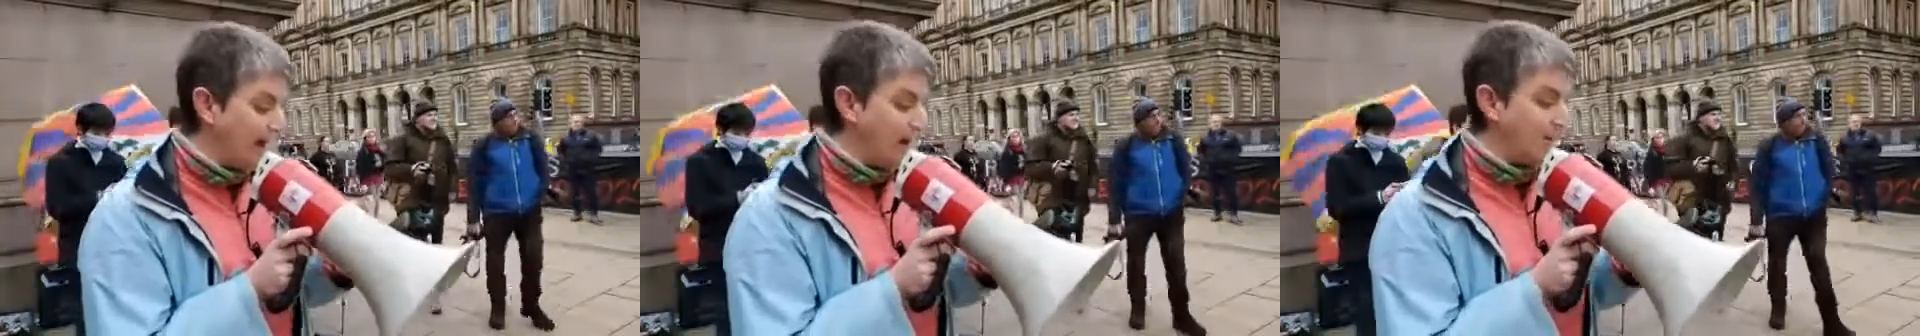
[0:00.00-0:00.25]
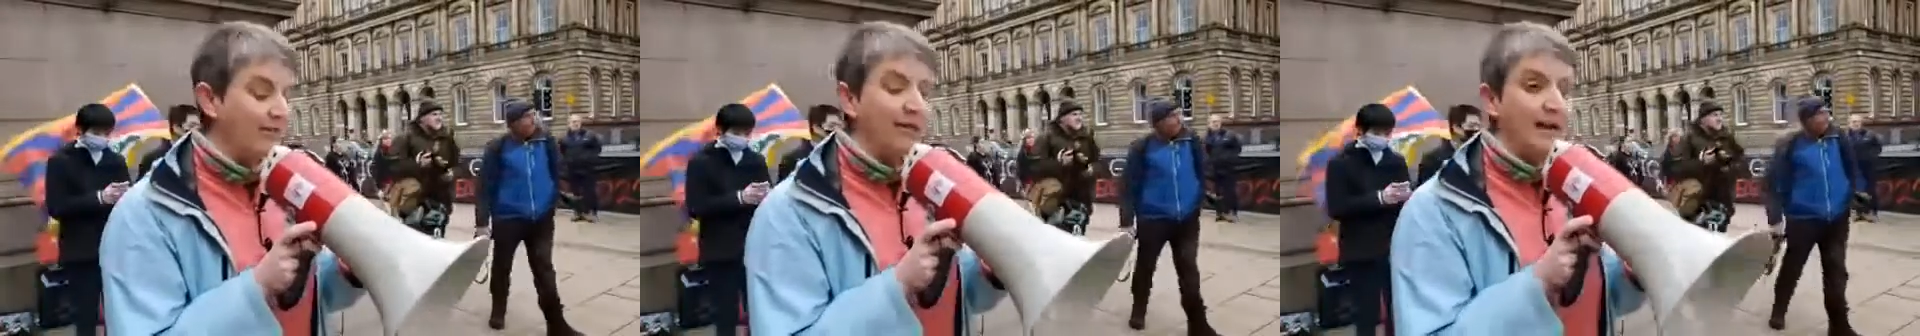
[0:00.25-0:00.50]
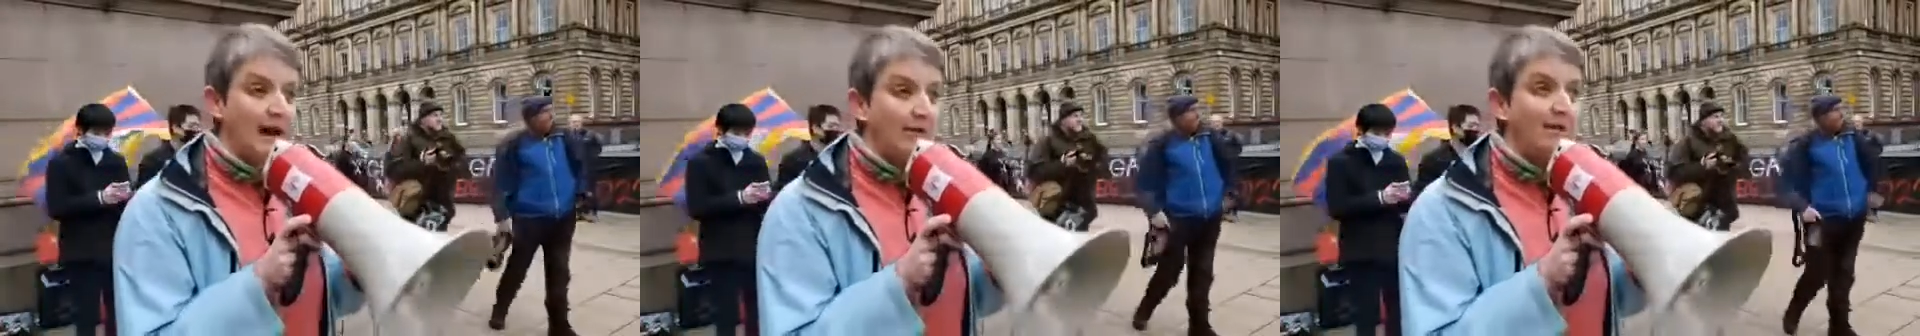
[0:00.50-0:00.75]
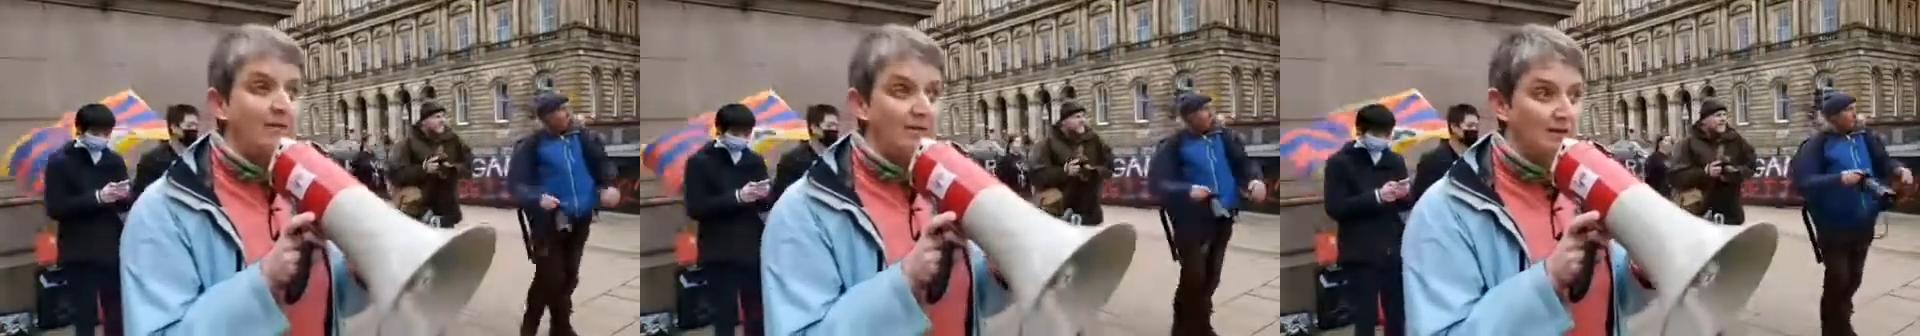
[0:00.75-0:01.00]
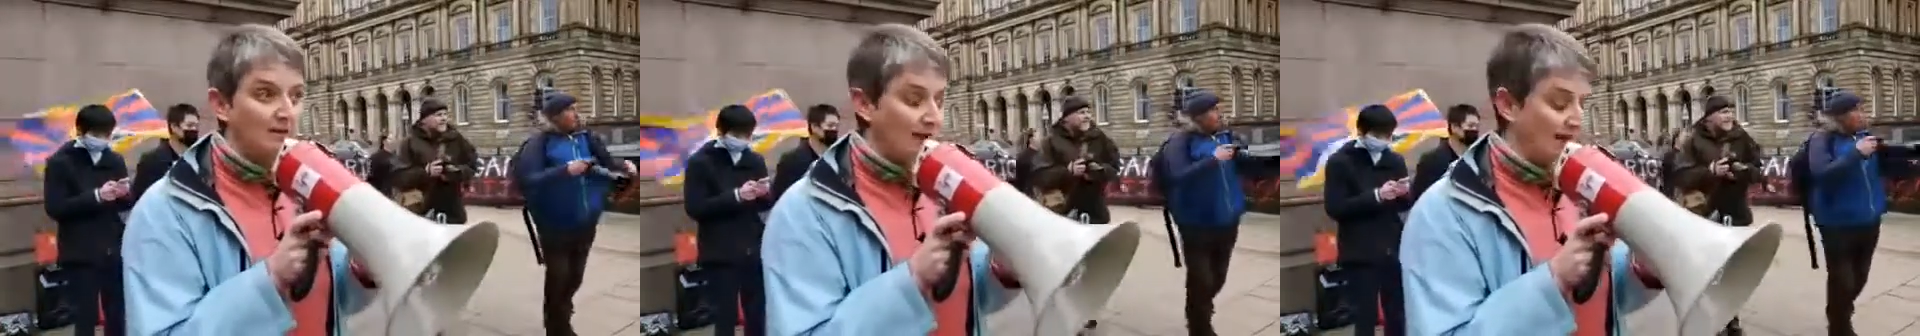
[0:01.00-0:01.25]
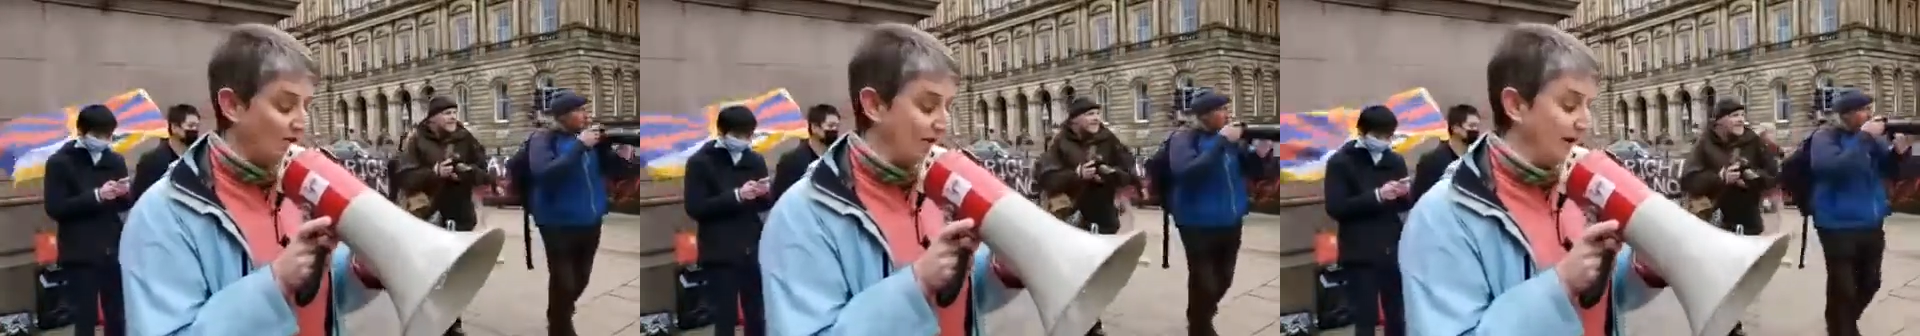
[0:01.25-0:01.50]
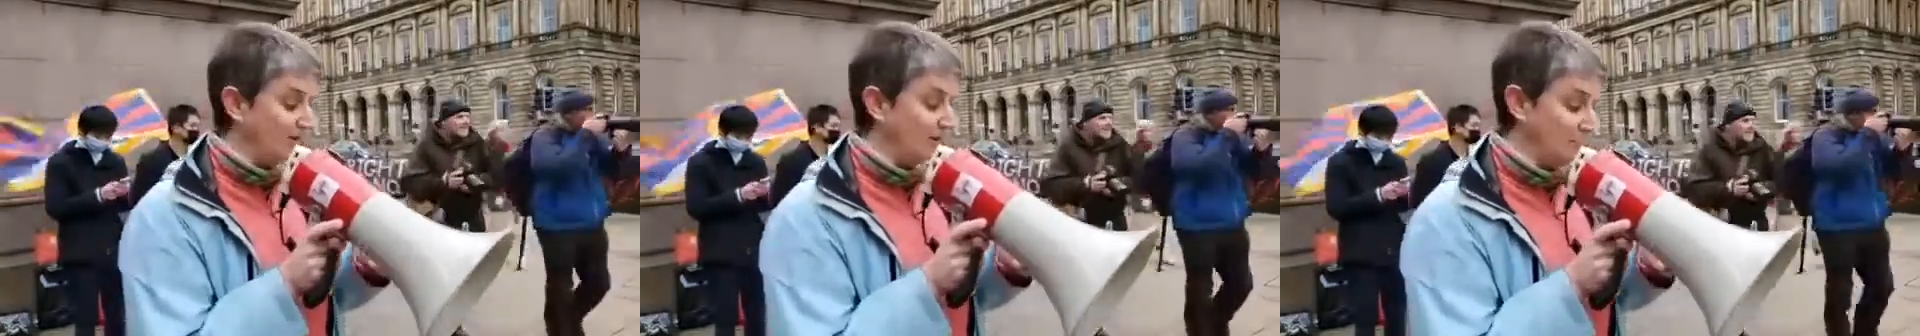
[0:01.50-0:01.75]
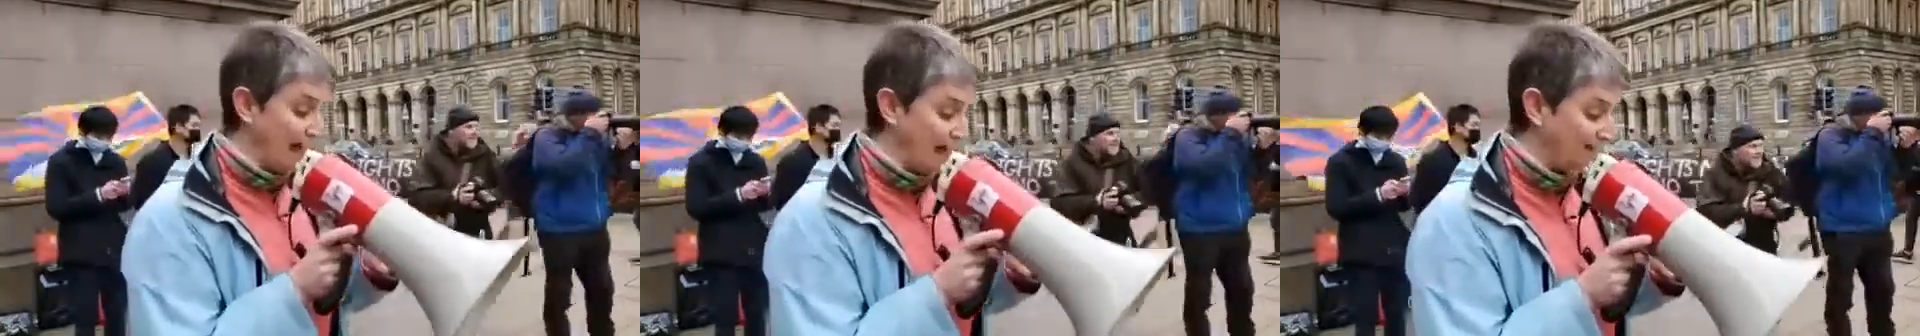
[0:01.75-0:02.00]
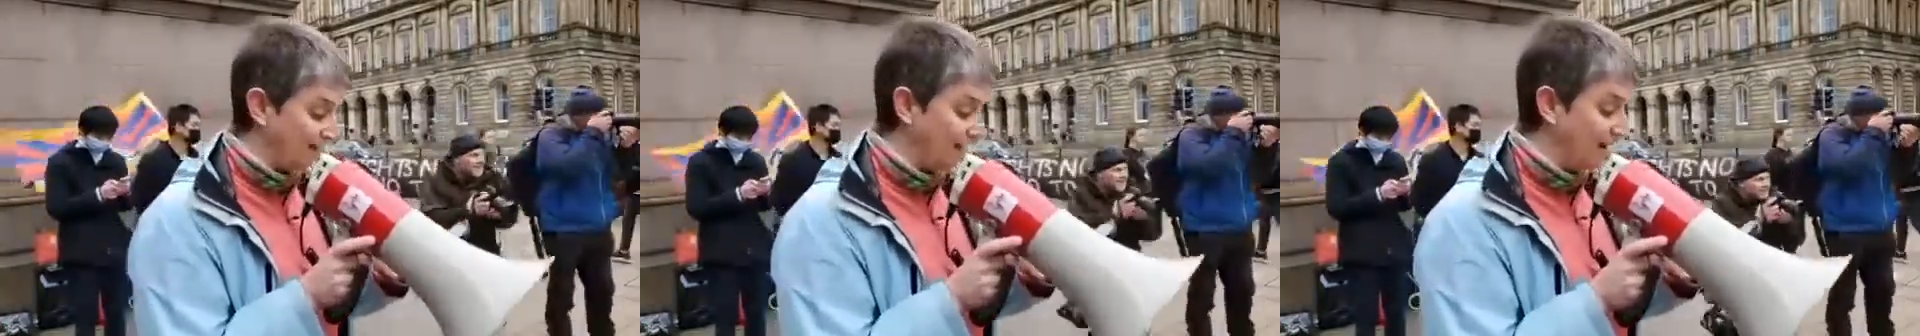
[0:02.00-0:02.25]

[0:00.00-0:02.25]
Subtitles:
about the current situation in Tibet.